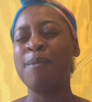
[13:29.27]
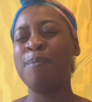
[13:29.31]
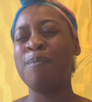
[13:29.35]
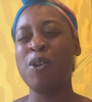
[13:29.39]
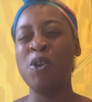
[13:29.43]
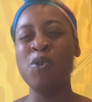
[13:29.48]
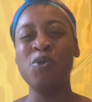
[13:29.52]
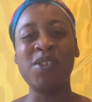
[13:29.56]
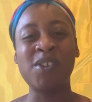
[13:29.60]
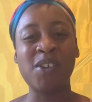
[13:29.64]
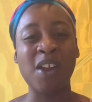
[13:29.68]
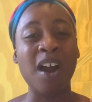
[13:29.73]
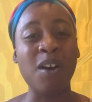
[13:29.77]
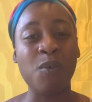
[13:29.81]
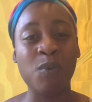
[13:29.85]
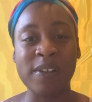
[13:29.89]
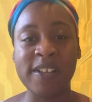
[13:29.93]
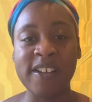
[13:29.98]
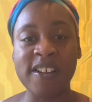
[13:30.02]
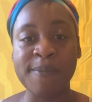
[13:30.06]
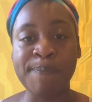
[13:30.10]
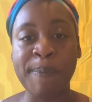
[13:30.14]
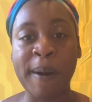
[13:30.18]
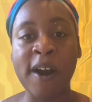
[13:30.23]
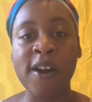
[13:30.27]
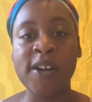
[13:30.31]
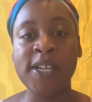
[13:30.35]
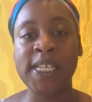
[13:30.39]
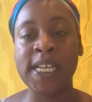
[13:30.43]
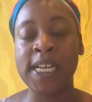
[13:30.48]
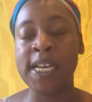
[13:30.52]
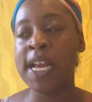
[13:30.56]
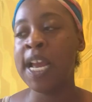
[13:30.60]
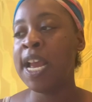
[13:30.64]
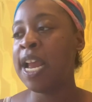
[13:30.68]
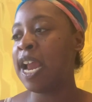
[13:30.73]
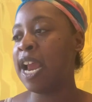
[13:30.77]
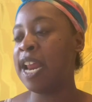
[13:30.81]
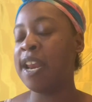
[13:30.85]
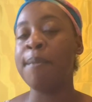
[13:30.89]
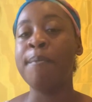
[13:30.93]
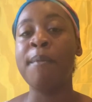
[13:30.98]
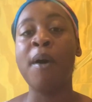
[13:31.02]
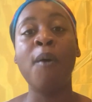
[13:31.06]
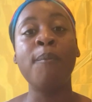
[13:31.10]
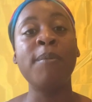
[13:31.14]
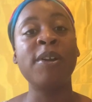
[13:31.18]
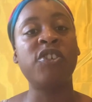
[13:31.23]
you stuck with this person. And the
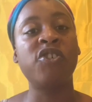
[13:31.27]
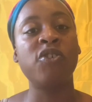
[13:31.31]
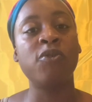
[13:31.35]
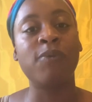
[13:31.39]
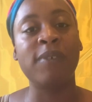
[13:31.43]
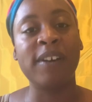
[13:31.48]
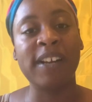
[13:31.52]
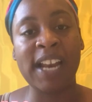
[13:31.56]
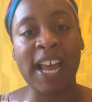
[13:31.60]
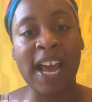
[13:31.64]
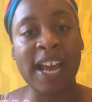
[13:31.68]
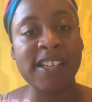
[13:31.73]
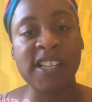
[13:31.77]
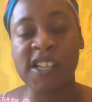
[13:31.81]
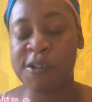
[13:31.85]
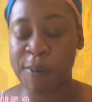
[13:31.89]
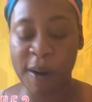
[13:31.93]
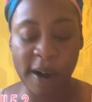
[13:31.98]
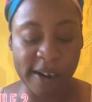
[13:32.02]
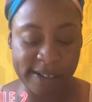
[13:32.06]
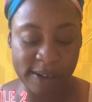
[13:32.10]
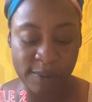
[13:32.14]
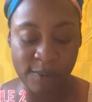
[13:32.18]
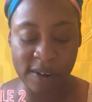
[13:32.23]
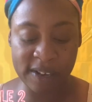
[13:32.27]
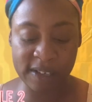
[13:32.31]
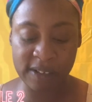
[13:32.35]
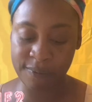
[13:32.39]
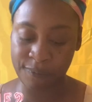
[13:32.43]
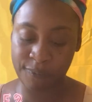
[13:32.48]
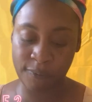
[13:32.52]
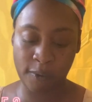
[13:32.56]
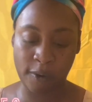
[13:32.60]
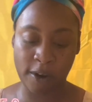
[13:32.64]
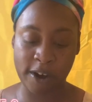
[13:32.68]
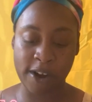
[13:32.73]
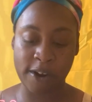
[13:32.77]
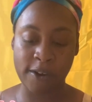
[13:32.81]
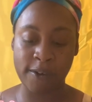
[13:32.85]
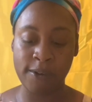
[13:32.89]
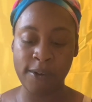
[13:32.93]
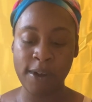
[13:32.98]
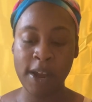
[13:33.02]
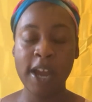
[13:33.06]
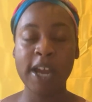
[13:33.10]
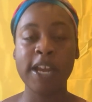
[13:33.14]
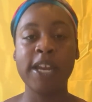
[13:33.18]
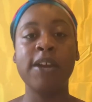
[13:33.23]
moment you realize this person wasn't for you,
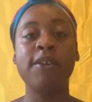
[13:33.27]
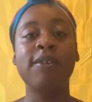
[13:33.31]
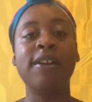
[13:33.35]
you